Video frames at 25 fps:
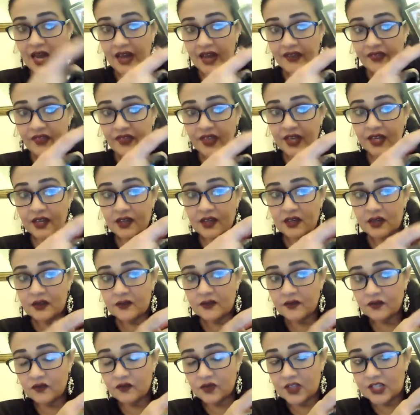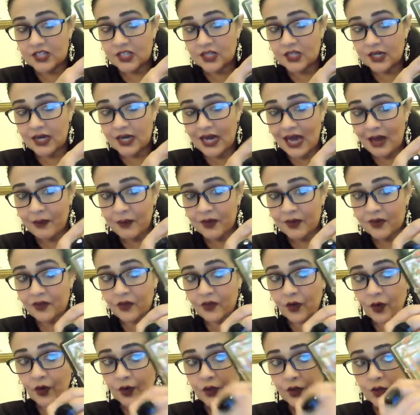I think this could happen
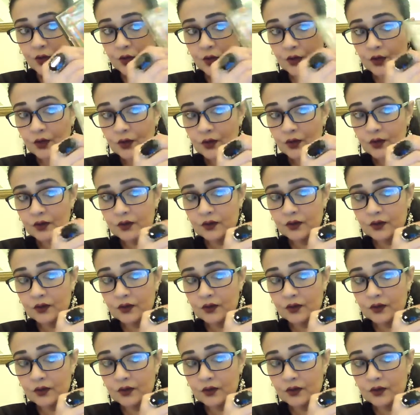for you